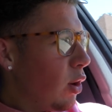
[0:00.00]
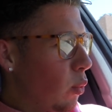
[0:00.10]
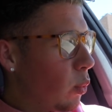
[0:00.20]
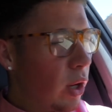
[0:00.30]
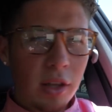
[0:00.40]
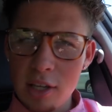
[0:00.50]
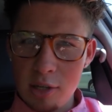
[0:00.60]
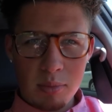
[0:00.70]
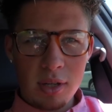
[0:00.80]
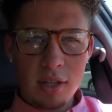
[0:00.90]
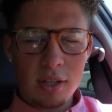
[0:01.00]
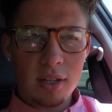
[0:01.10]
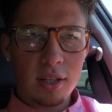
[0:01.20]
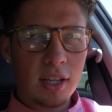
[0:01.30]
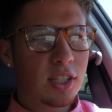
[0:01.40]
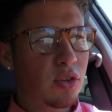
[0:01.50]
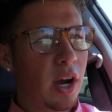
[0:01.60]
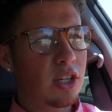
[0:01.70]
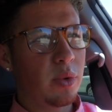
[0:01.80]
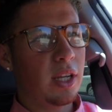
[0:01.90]
William is
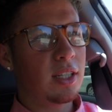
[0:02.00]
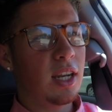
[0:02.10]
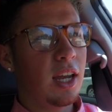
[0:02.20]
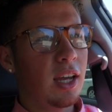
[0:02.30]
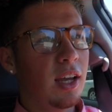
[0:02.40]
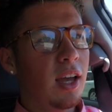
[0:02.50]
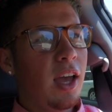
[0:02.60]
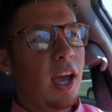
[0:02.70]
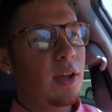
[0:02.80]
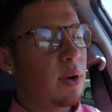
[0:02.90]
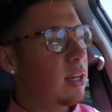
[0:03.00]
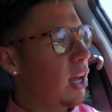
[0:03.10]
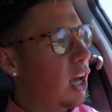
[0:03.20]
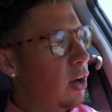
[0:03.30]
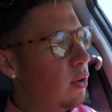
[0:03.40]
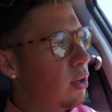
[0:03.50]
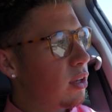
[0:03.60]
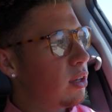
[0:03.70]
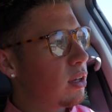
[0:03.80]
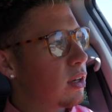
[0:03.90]
graduating today. And right now, I'm
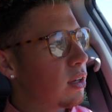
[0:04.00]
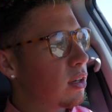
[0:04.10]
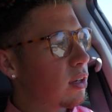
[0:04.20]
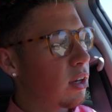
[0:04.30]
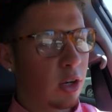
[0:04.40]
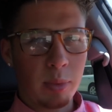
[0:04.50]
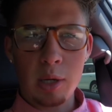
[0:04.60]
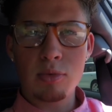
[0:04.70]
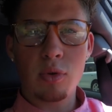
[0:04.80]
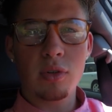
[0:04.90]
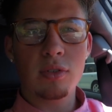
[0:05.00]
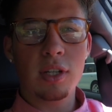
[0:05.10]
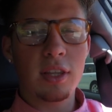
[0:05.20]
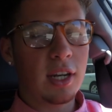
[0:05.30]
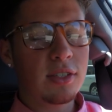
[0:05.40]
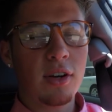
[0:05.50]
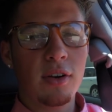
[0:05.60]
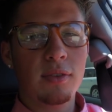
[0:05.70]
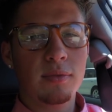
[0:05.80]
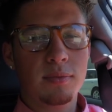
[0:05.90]
going to go pick up Jordan and get the day started.